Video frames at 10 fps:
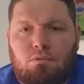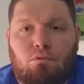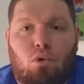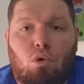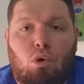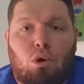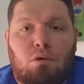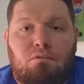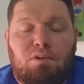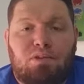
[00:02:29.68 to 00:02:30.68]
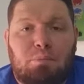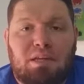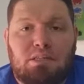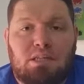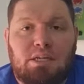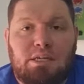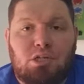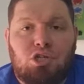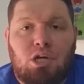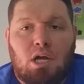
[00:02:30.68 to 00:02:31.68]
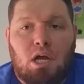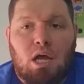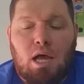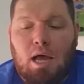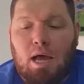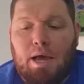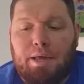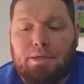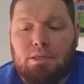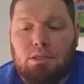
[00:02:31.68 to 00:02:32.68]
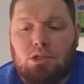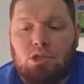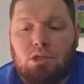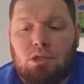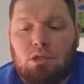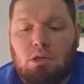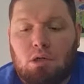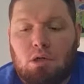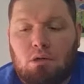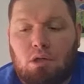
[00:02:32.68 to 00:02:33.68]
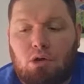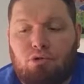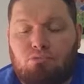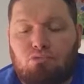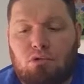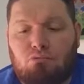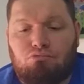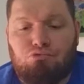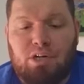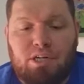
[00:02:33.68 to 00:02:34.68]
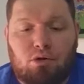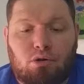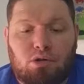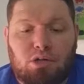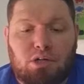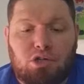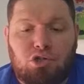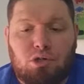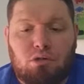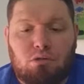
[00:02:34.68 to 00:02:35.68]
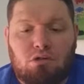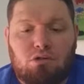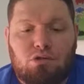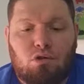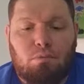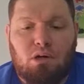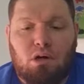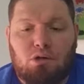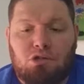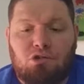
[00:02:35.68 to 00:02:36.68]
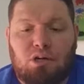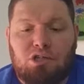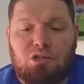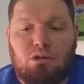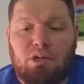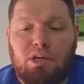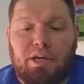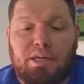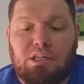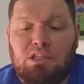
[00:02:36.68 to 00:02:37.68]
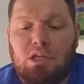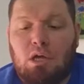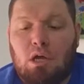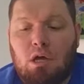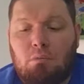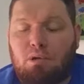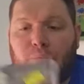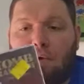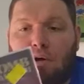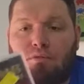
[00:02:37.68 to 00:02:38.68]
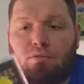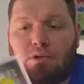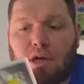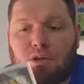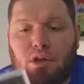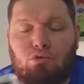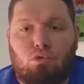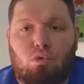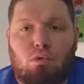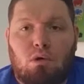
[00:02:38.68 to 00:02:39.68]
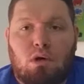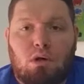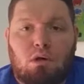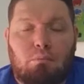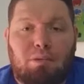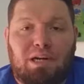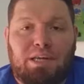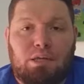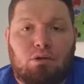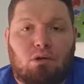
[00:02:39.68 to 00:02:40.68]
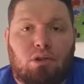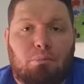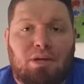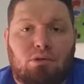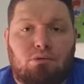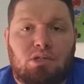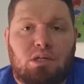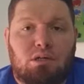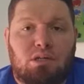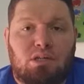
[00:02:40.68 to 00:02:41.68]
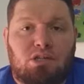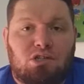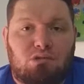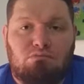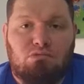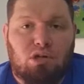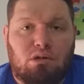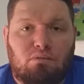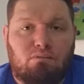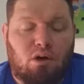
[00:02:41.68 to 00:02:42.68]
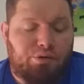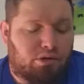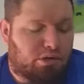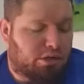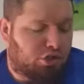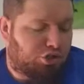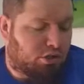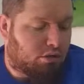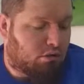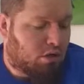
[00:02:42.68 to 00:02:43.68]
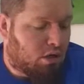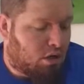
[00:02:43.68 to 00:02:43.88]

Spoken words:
For 50 pence each, and they're in really good condition. There's a couple of light scratches on the case, but apart from that, they're all complete. They've got the manuals in, the discs look in fine condition.